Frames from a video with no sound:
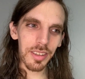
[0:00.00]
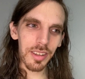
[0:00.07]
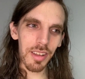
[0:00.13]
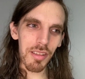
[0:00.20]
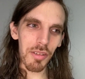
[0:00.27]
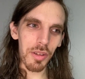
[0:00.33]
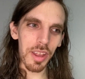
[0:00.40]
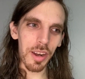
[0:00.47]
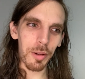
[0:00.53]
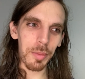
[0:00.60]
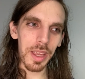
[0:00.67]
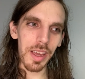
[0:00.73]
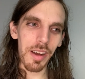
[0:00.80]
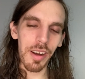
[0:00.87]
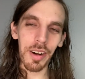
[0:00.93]
So that'll
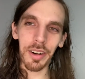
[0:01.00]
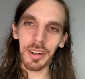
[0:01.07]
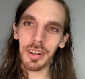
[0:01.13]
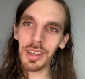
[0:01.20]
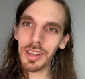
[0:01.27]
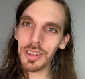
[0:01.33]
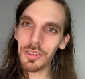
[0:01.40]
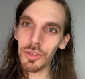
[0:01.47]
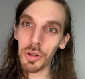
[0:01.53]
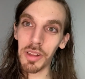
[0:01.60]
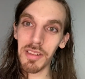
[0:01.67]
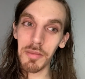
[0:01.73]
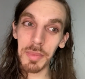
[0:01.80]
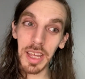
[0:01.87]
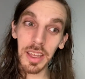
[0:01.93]
be a hard choice
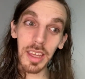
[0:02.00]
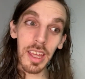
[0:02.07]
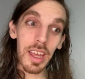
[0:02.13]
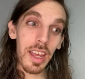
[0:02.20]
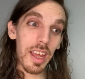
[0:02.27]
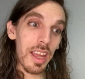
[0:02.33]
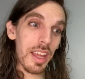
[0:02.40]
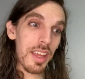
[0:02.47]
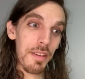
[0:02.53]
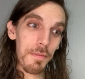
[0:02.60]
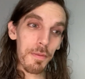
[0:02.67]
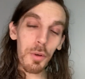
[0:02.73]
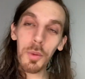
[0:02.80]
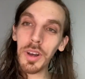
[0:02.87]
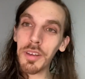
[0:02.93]
to make. If
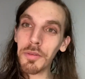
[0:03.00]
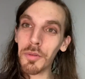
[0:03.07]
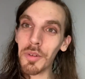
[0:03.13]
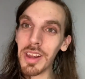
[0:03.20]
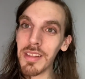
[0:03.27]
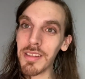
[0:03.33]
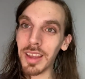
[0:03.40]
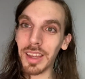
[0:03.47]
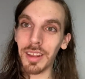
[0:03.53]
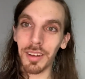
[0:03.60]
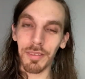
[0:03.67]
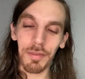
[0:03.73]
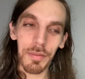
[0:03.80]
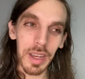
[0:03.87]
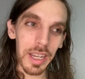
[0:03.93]
for whatever reason I
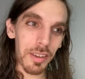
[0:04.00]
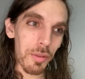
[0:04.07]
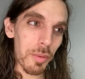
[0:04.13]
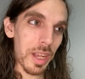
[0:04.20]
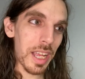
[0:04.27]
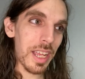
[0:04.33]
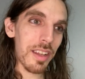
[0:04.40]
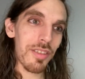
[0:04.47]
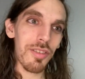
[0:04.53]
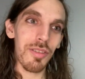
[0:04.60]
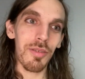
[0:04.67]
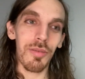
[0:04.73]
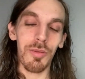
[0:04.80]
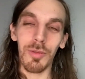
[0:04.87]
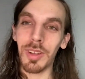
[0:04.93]
can find a way
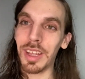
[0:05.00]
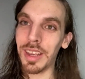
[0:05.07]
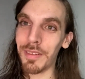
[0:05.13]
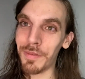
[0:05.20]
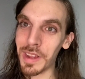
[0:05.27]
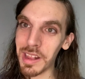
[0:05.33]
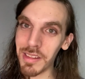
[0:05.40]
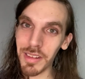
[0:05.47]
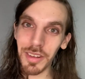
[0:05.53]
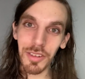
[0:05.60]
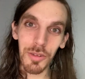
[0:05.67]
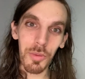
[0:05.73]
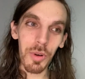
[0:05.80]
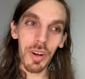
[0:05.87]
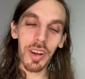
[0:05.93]
to get a visa
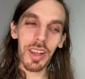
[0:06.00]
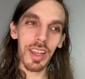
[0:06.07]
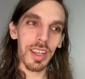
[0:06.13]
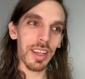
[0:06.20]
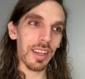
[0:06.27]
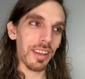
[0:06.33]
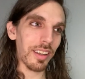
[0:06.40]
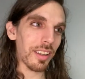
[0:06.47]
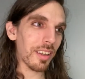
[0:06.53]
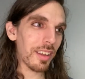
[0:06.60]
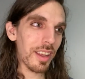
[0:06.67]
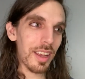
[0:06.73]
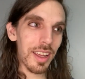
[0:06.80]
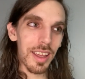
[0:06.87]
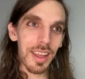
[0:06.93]
to work in,
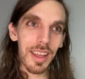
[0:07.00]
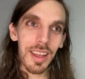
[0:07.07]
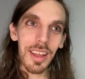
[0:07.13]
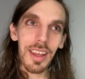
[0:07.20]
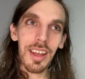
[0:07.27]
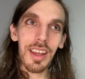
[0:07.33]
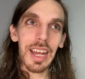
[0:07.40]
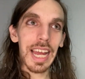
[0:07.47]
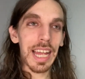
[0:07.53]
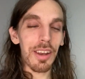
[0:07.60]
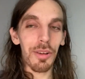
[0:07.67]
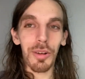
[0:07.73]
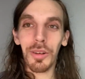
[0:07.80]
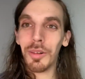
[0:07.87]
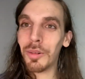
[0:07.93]
I
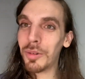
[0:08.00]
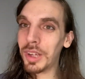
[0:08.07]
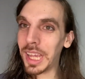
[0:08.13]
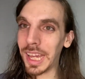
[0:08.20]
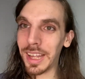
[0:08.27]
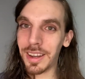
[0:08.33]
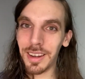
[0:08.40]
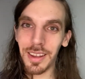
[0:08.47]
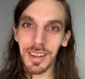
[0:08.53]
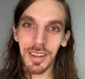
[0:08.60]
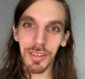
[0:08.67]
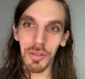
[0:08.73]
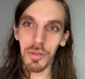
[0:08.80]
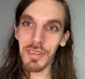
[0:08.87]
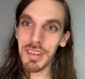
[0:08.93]
don't know, Canada,
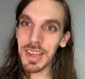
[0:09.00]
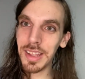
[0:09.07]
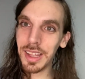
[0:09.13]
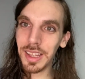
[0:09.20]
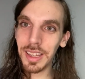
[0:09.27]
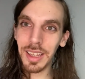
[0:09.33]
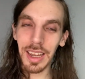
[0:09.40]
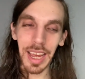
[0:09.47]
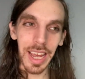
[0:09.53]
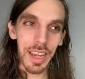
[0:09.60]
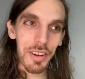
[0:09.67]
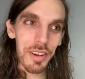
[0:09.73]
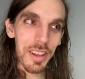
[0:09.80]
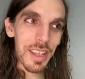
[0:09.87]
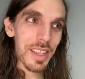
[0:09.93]
New Zealand,
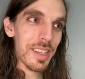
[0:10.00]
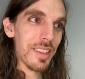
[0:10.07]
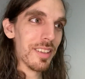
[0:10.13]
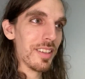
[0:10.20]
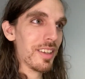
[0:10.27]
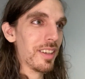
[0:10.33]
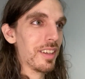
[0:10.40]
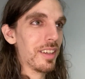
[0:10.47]
Ireland,